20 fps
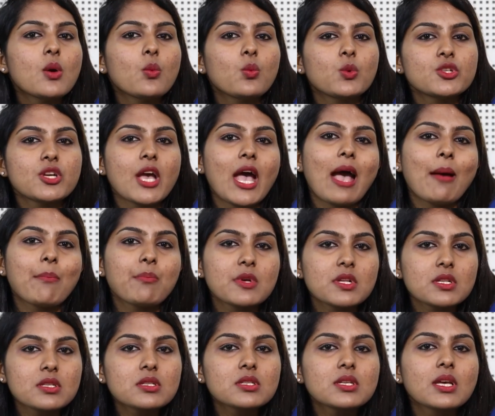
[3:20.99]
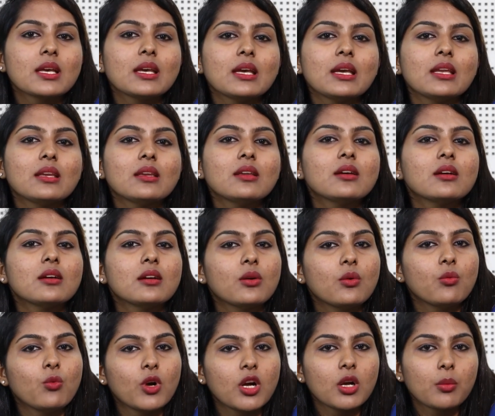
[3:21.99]
which happens in
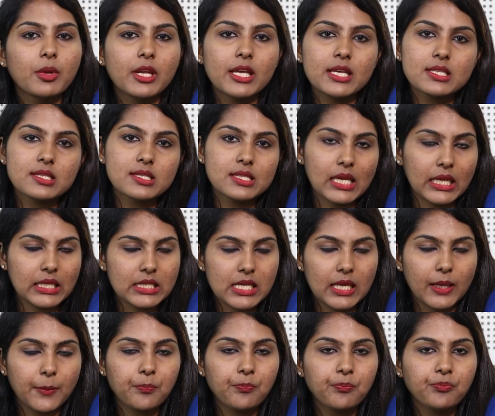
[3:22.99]
workplace setting.